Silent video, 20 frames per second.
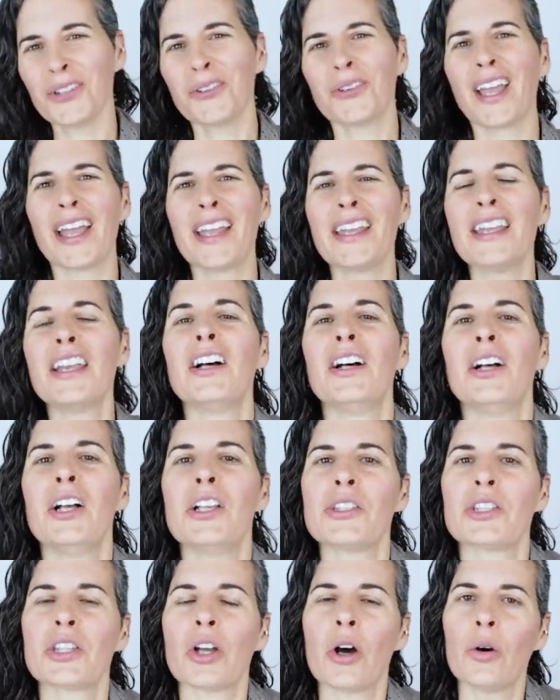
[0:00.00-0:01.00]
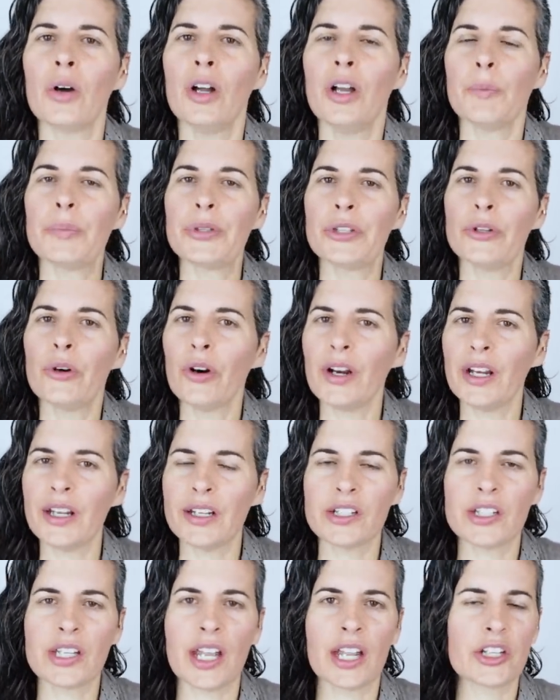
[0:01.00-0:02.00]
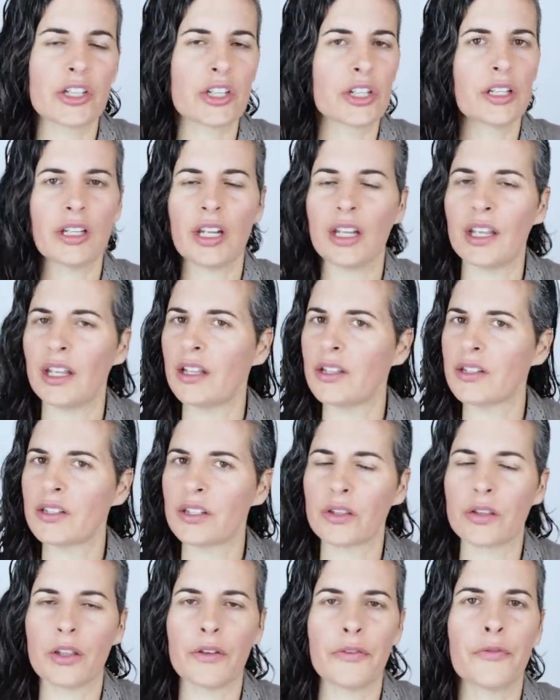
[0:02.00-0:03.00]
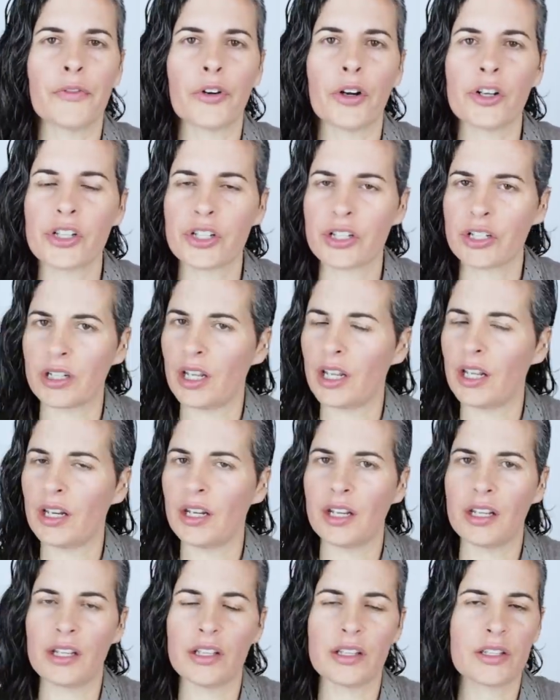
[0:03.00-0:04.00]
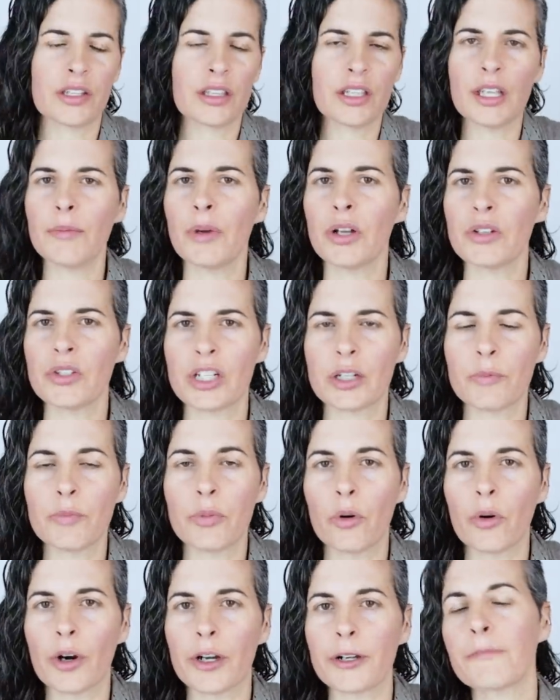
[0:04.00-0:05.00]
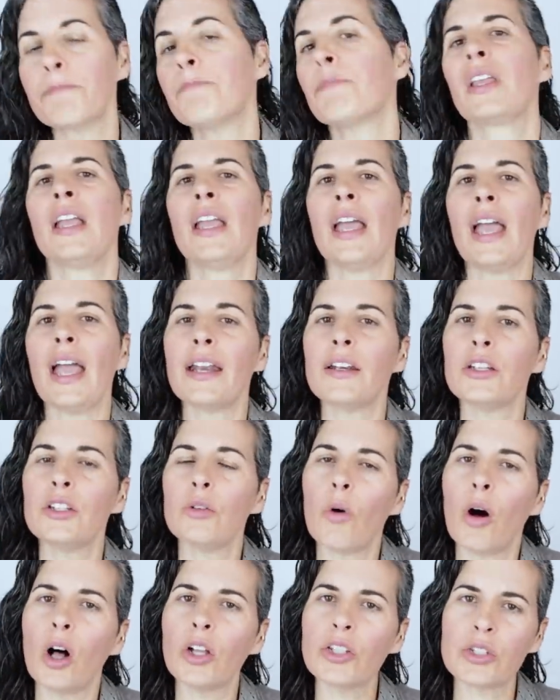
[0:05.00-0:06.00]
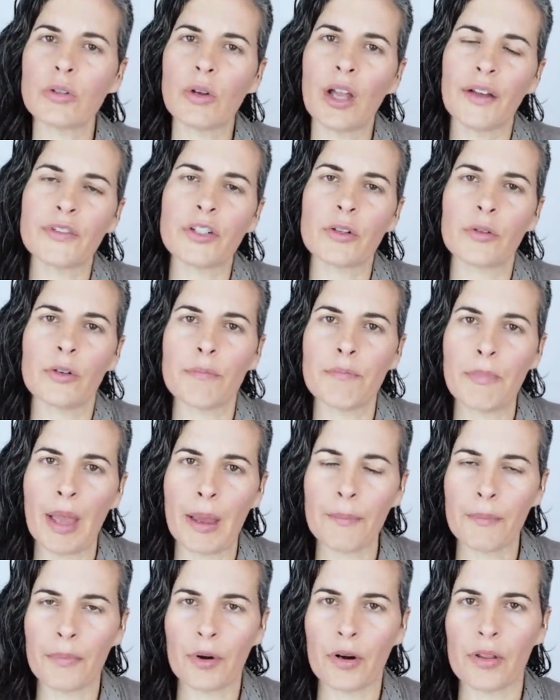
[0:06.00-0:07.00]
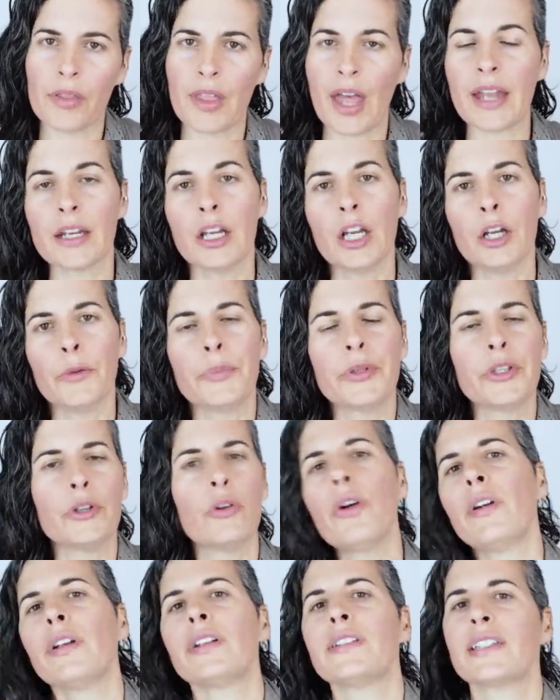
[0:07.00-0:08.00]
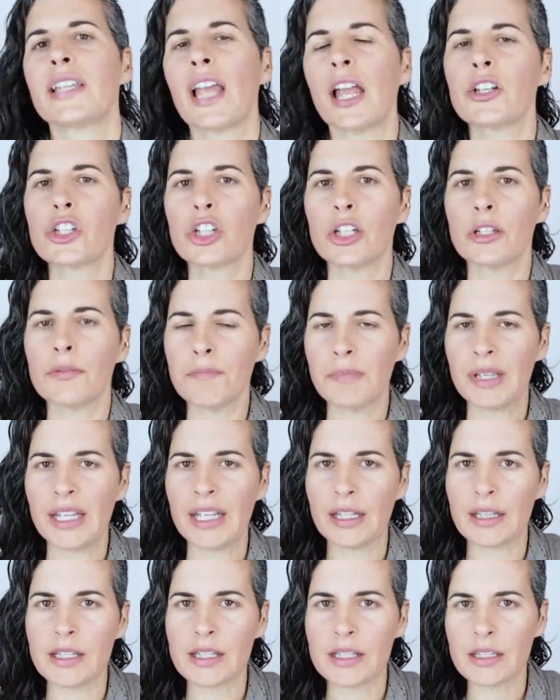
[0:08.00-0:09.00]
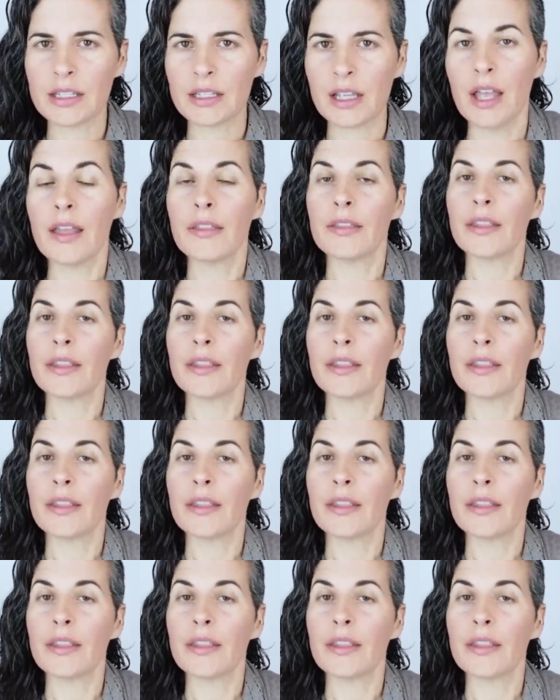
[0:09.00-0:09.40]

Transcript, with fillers: Okay, so pure intention is the first, it is the most important, and you also have to remember that pure intention means